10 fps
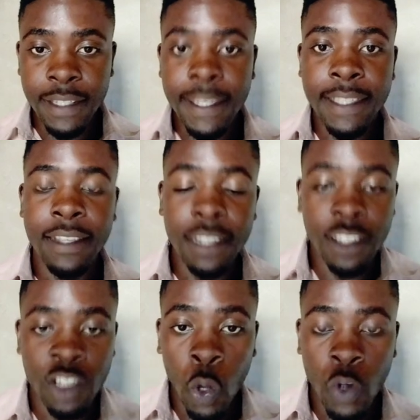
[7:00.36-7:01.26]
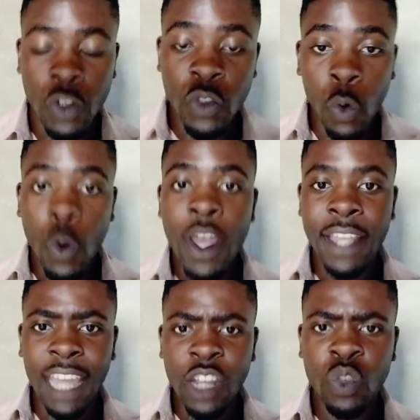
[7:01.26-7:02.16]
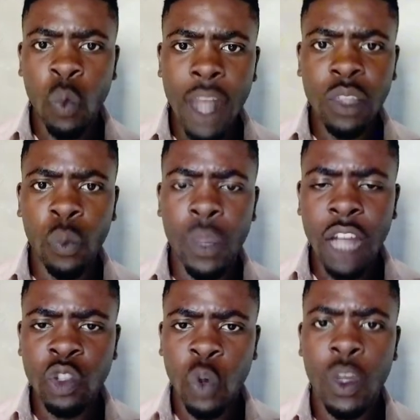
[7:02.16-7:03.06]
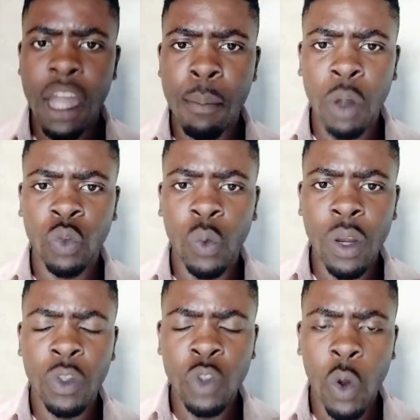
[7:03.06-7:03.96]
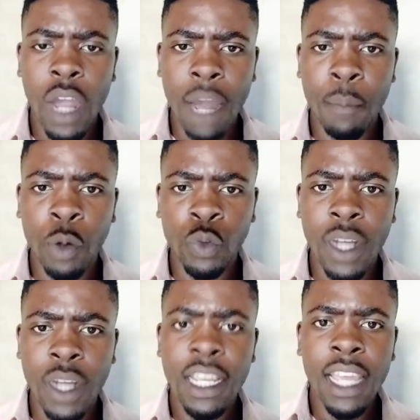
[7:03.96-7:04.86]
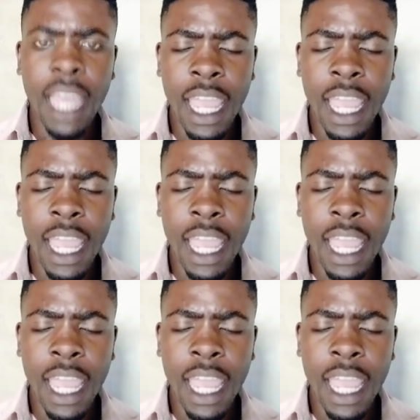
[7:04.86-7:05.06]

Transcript: Jesus is Lord. So that's what we are talking about when we talk about what?